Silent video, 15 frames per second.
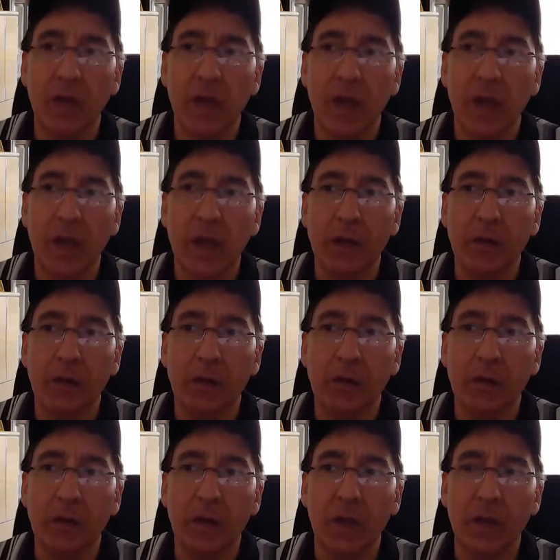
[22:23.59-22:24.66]
And
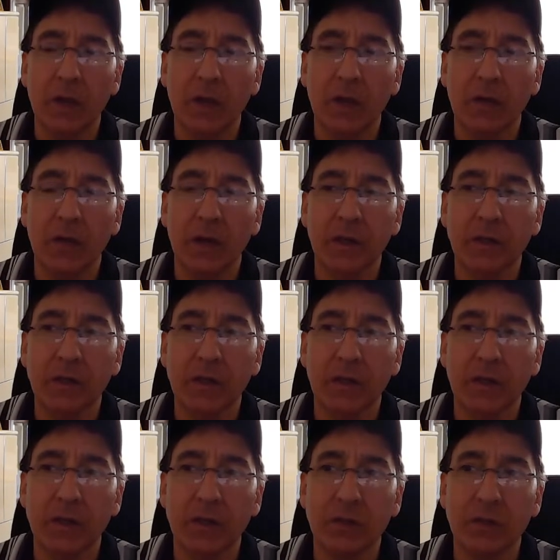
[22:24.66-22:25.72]
uh, in there, I
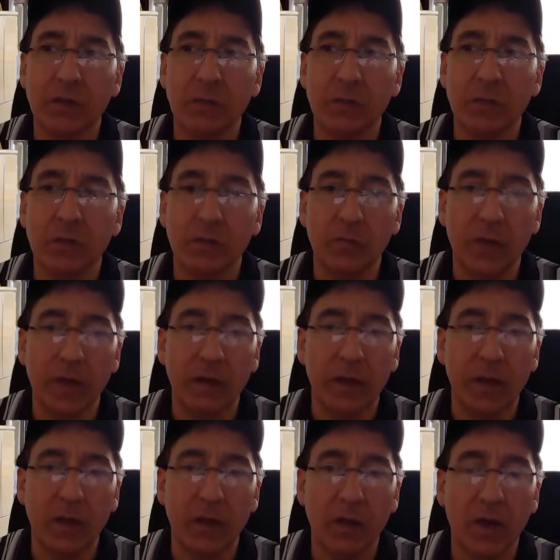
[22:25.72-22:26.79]
said something to the effect
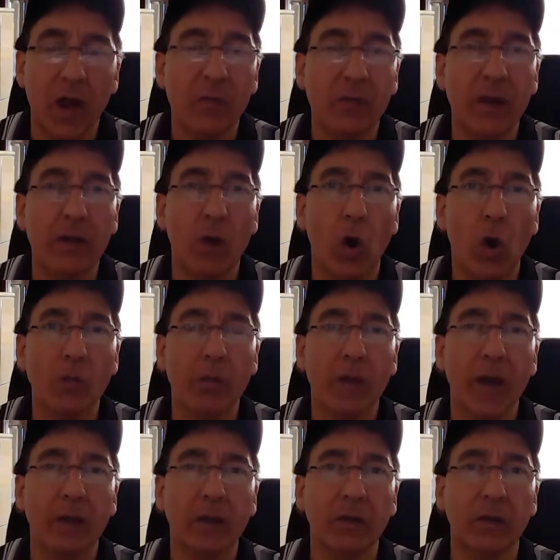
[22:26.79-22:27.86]
like, uh, I'd rather
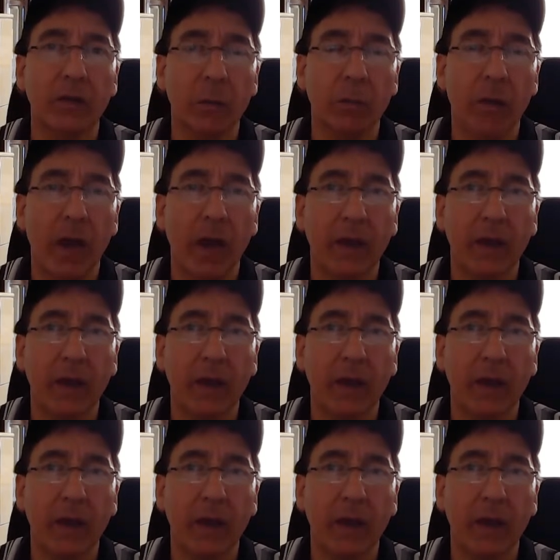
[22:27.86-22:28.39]
overpack than underpack.